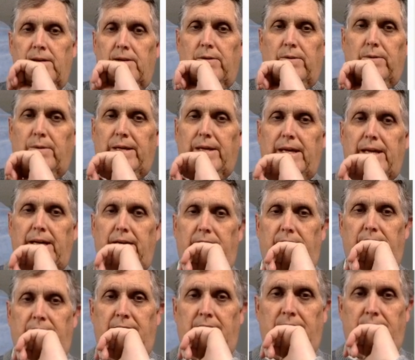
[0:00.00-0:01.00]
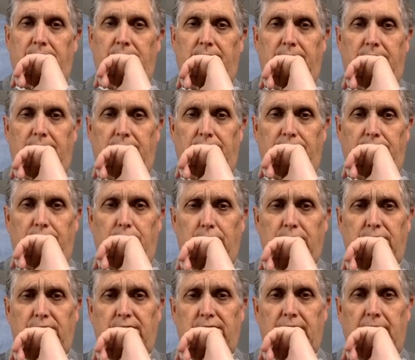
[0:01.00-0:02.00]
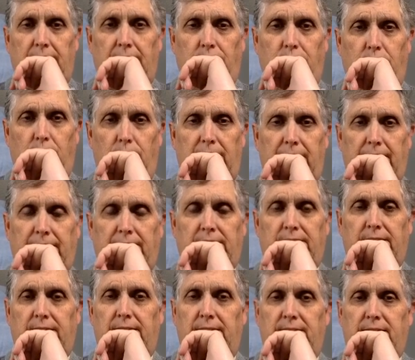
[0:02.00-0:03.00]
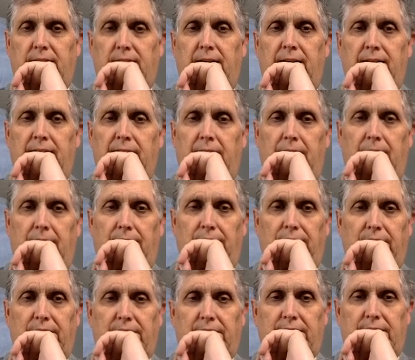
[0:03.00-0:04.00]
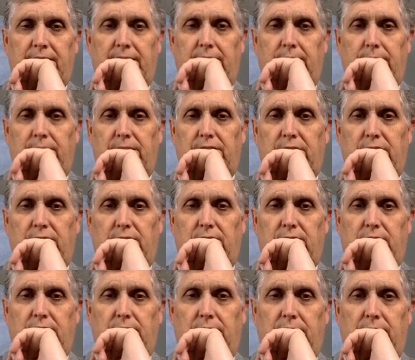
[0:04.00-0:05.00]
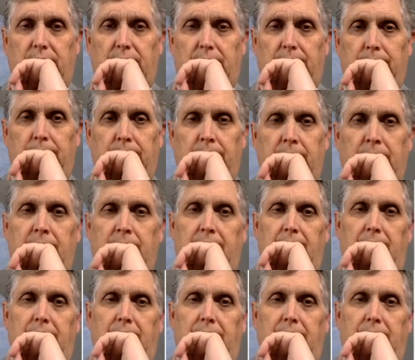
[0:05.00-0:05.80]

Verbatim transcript: Okay, now the first set of ones is kind of obvious that we should circle them.